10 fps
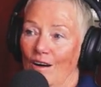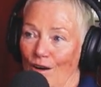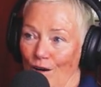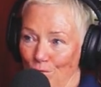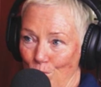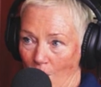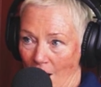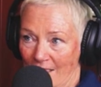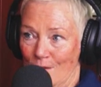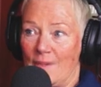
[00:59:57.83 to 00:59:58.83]
of
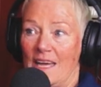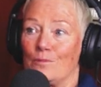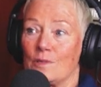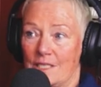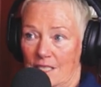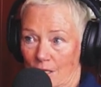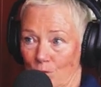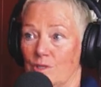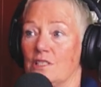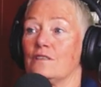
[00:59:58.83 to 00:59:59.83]
why the man was
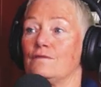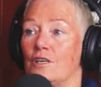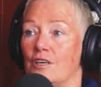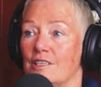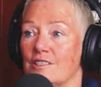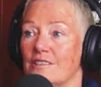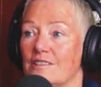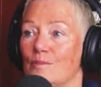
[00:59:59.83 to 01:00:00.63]
killed in the forest